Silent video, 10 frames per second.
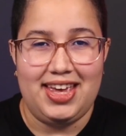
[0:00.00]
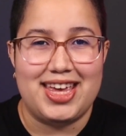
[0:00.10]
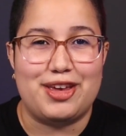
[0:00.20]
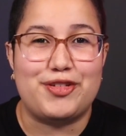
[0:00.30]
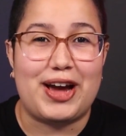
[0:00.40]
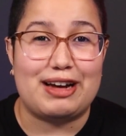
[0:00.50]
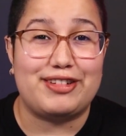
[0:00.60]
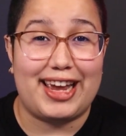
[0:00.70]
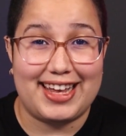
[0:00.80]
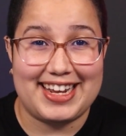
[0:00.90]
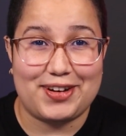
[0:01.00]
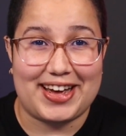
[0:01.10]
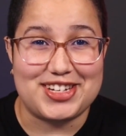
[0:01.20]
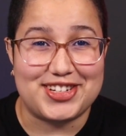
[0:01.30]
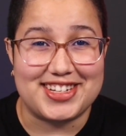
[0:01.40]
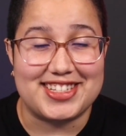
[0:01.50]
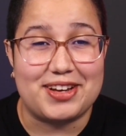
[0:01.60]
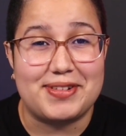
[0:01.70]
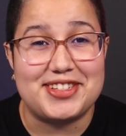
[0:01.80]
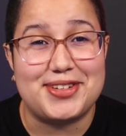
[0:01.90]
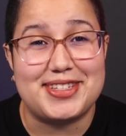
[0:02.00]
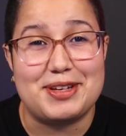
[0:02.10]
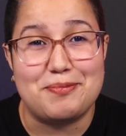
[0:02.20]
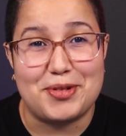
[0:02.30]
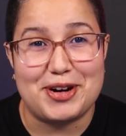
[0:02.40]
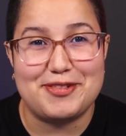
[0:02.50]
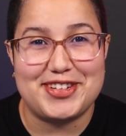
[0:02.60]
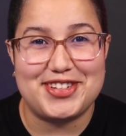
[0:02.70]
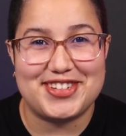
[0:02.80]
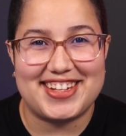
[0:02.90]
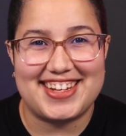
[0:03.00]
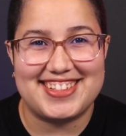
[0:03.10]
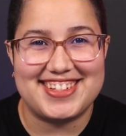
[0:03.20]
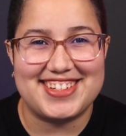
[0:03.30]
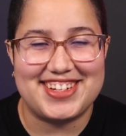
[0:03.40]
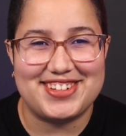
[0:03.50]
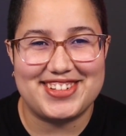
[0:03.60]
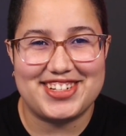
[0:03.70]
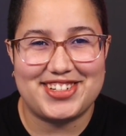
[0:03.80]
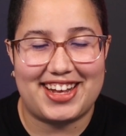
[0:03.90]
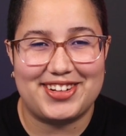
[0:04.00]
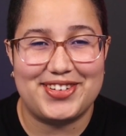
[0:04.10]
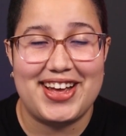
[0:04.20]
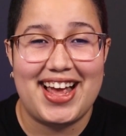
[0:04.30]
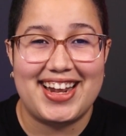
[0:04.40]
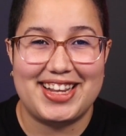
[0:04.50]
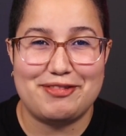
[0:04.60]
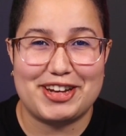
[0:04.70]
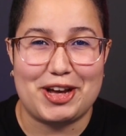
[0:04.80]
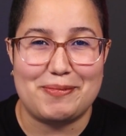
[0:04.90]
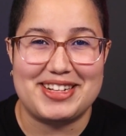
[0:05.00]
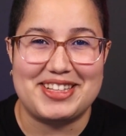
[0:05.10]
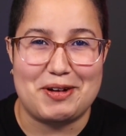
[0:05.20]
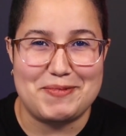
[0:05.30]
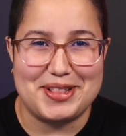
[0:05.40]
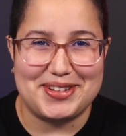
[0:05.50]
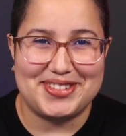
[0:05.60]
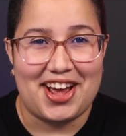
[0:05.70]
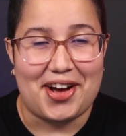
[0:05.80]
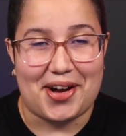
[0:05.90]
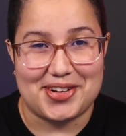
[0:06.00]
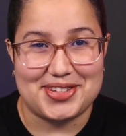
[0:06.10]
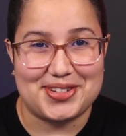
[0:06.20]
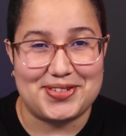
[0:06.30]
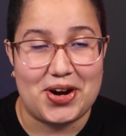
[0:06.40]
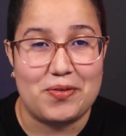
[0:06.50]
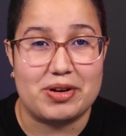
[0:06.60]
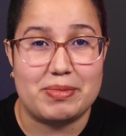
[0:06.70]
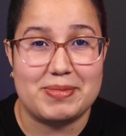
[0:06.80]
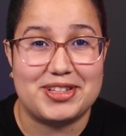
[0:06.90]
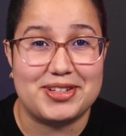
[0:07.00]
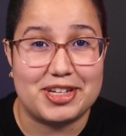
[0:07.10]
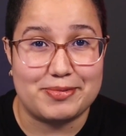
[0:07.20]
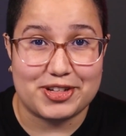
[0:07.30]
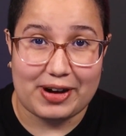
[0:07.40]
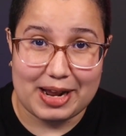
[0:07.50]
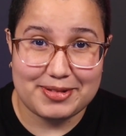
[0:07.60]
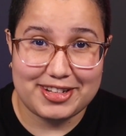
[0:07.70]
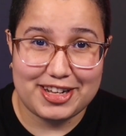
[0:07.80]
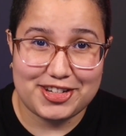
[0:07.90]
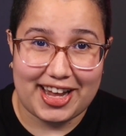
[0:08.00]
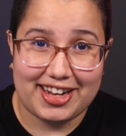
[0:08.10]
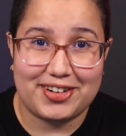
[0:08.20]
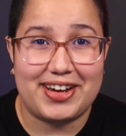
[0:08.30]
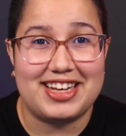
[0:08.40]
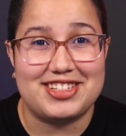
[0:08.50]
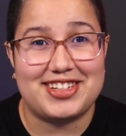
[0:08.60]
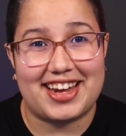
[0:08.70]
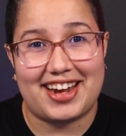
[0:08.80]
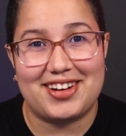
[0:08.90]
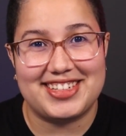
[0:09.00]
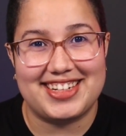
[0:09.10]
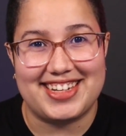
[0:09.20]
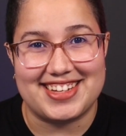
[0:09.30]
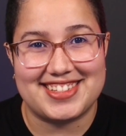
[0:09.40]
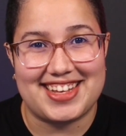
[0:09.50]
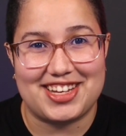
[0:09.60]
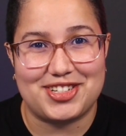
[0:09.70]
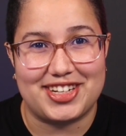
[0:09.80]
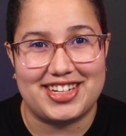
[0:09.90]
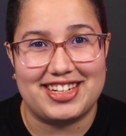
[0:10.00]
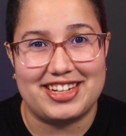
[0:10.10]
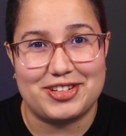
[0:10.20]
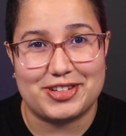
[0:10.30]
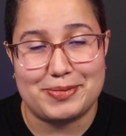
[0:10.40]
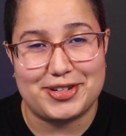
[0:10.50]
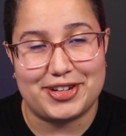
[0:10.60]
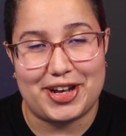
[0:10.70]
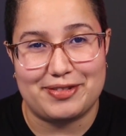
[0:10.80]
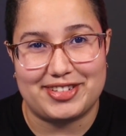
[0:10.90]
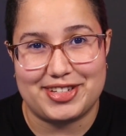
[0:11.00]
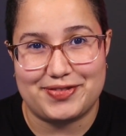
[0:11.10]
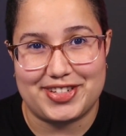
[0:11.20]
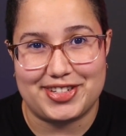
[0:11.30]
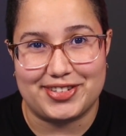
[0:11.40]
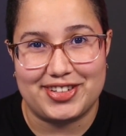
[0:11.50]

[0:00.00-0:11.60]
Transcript: If you have any questions and want to see more videos like this here in the channel, leave a comment down below. Also, remember to subscribe to the channel and check out the link section in the description of this video.